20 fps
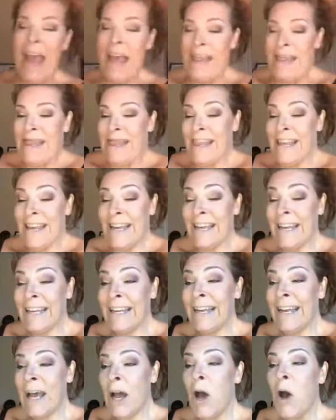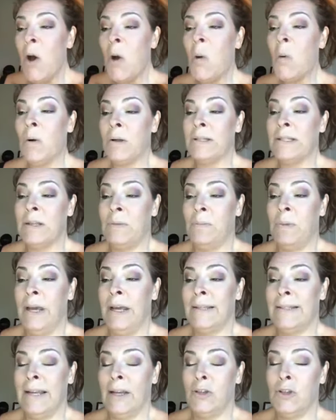And then once it
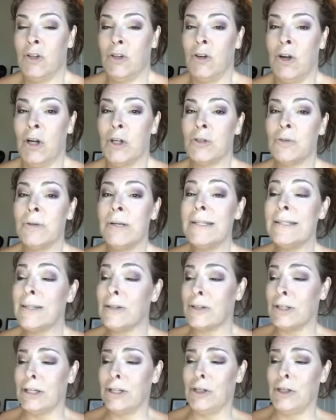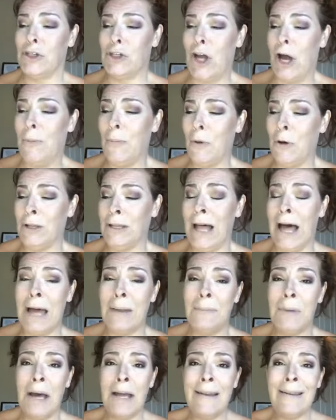picks out your groceries, there's a little shop
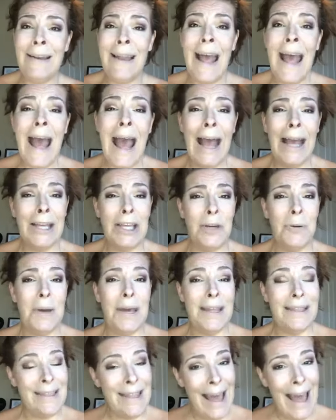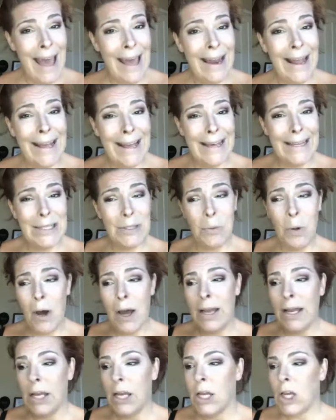online button, and you hit that, and guess
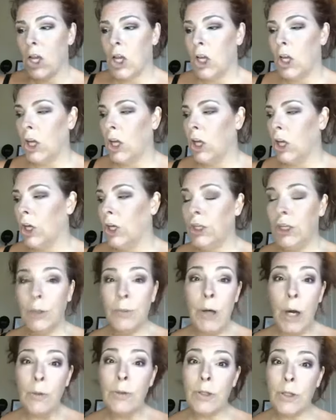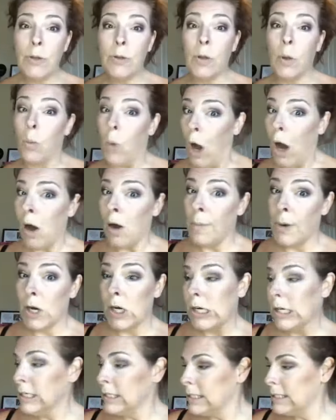what? You go to the
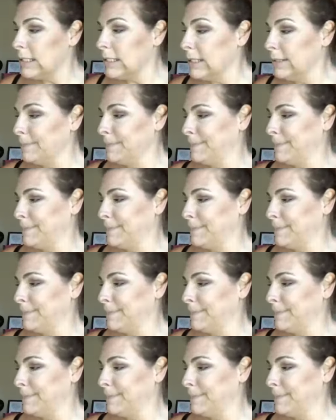Walmart.